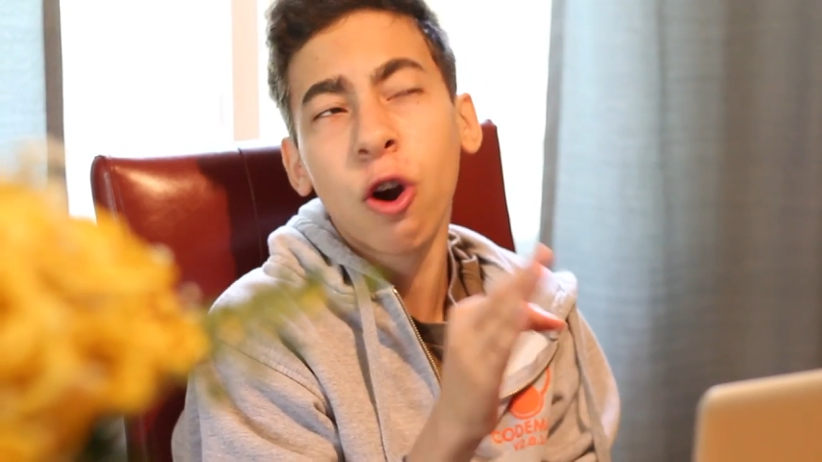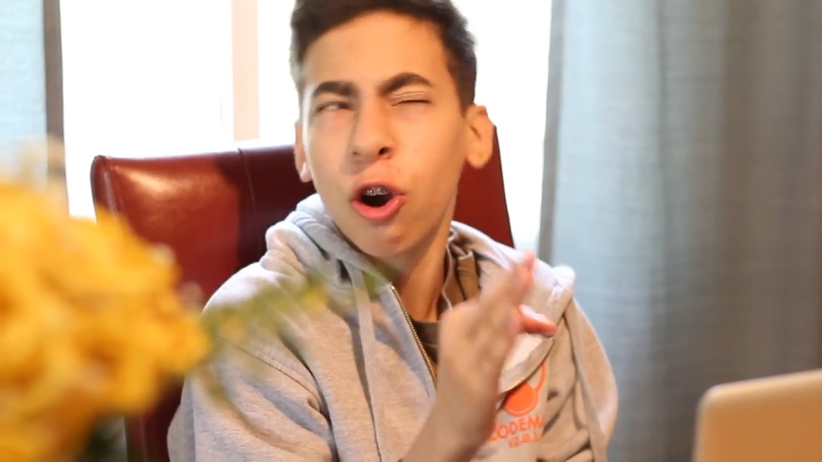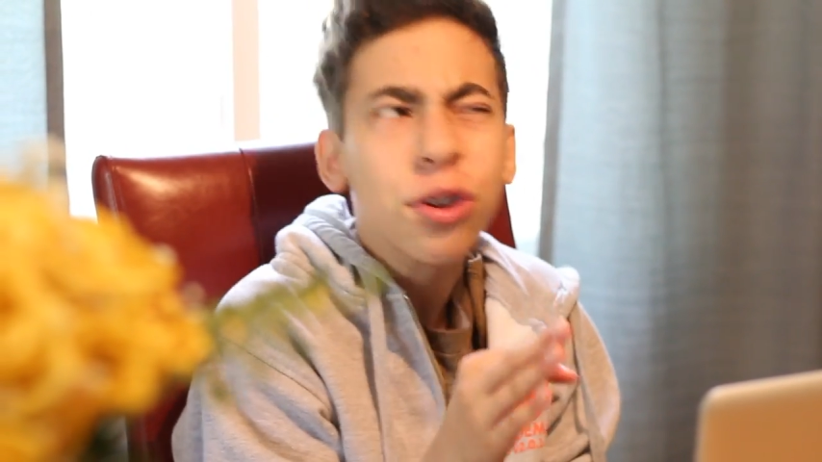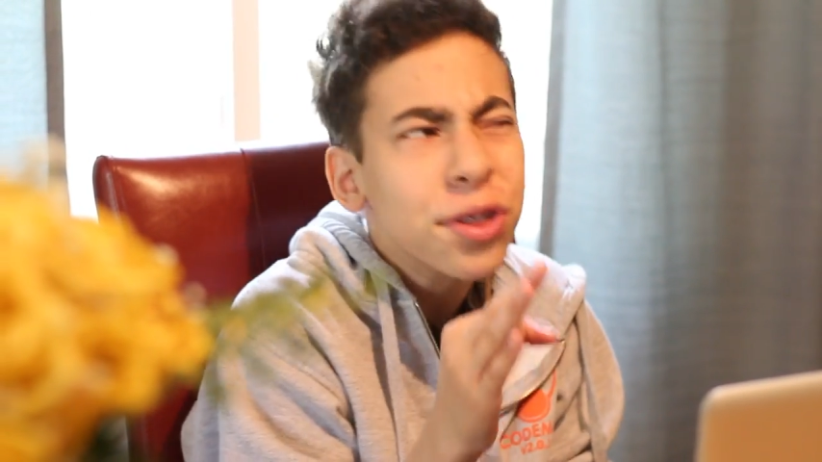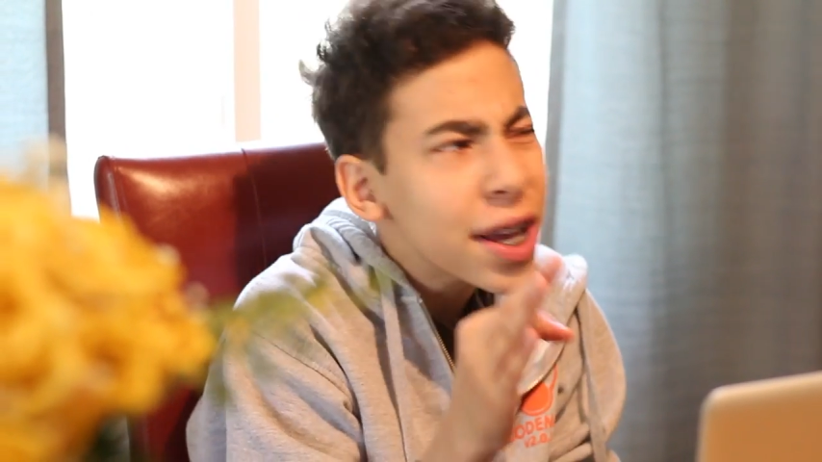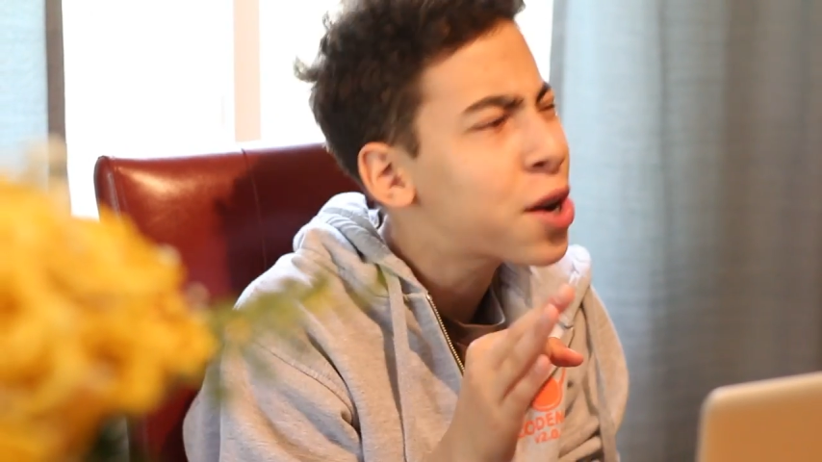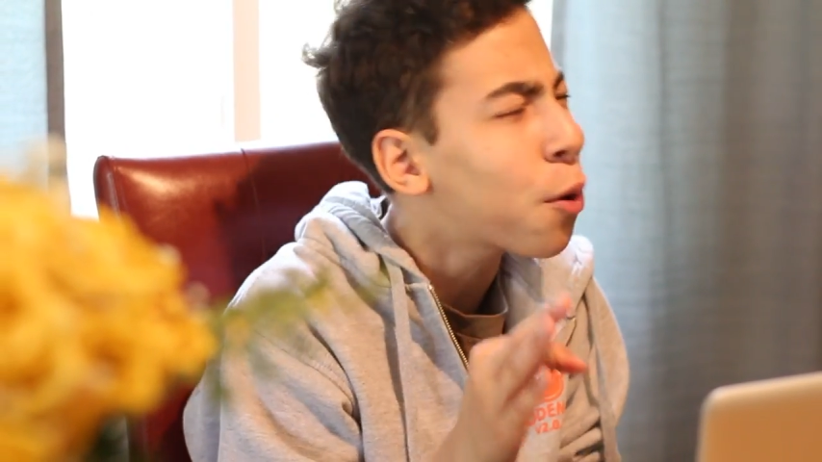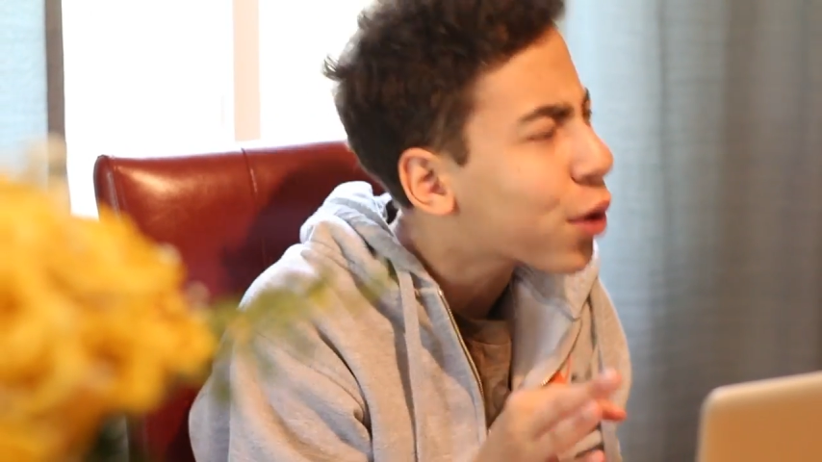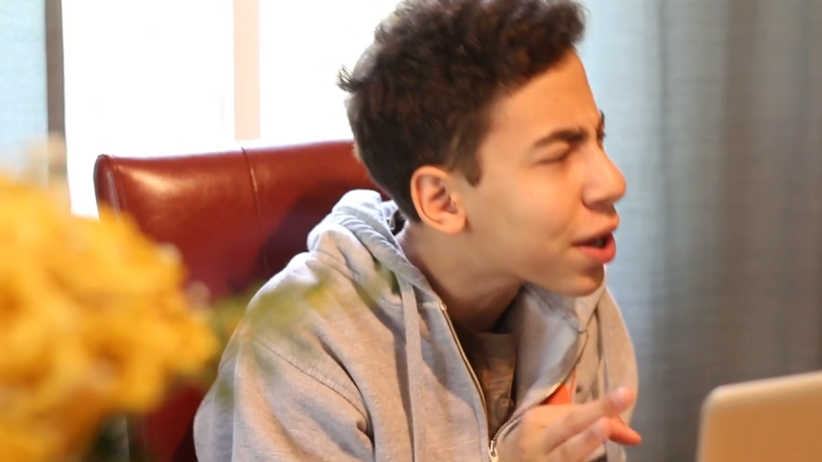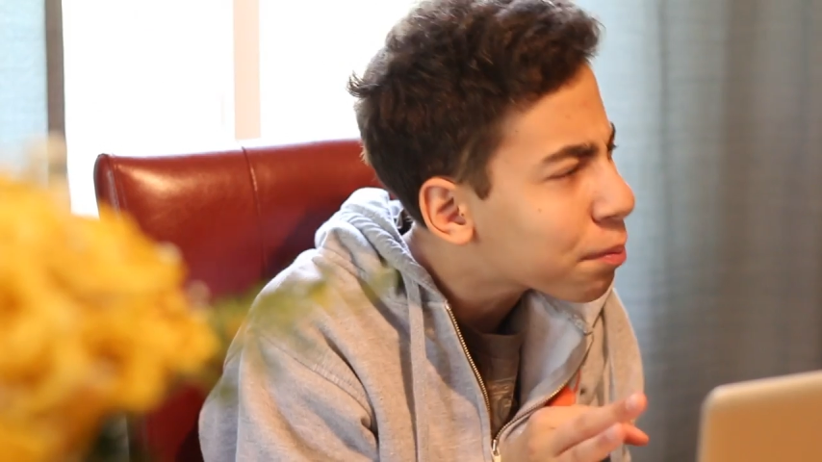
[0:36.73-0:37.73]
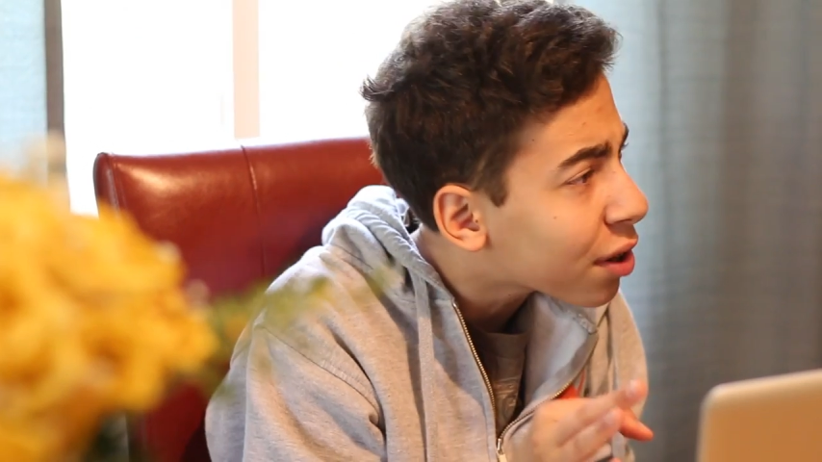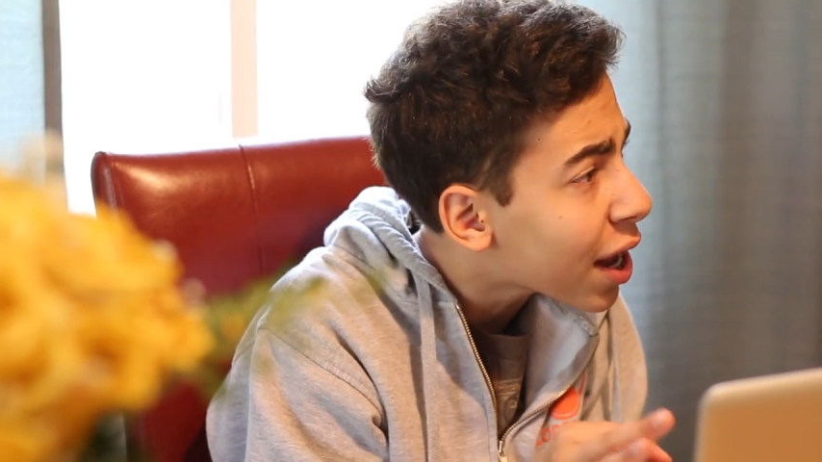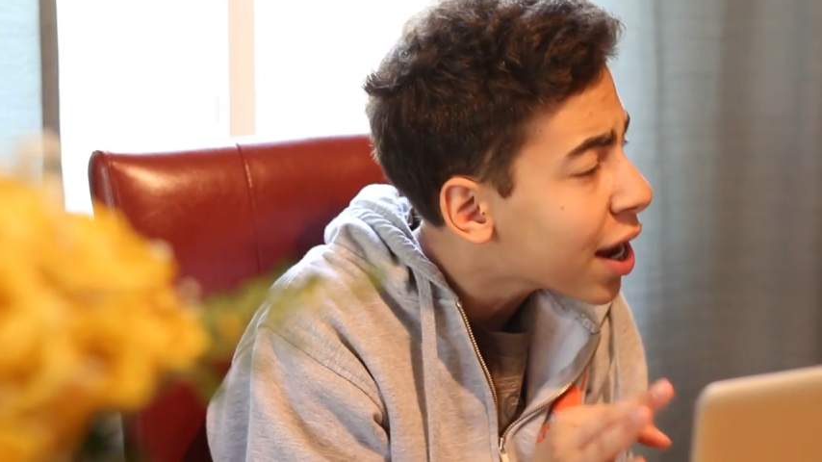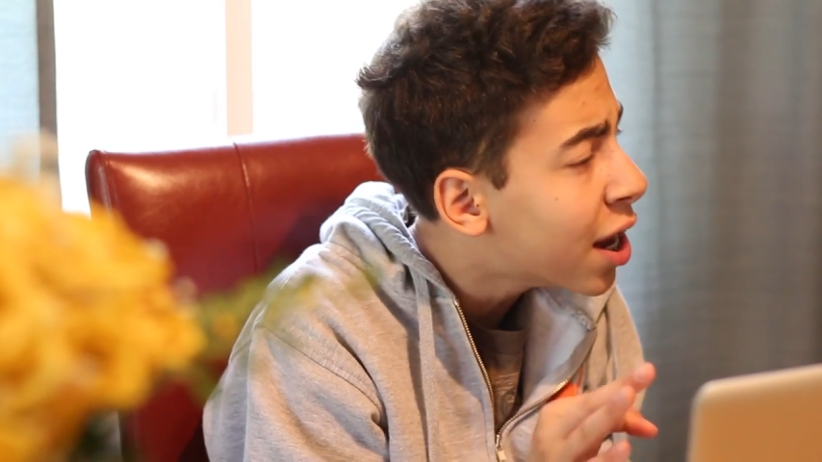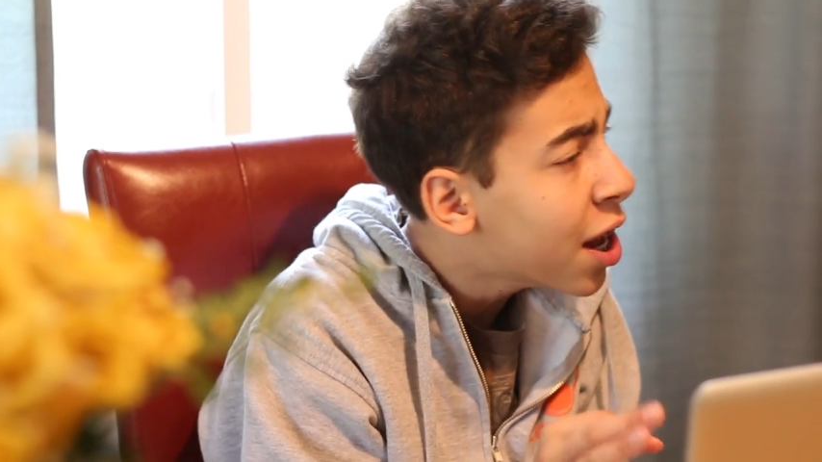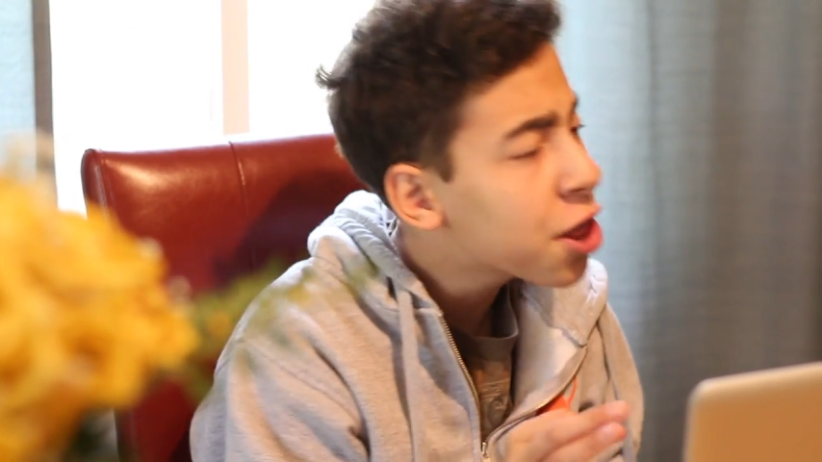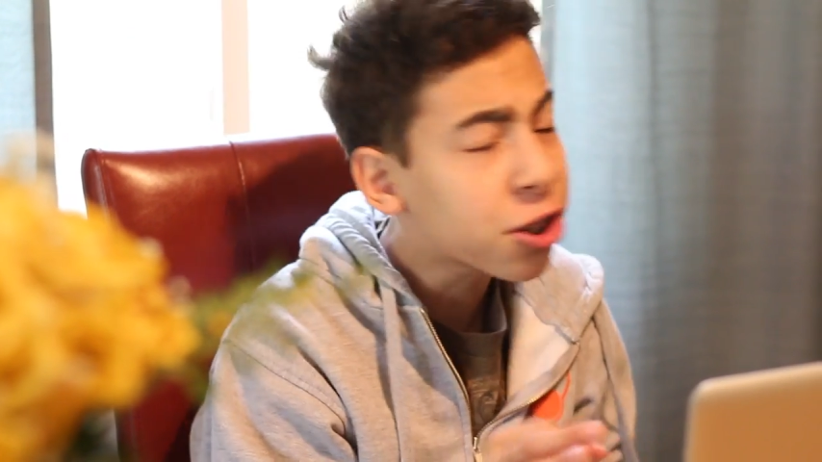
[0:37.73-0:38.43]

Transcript: heard of the accordion play?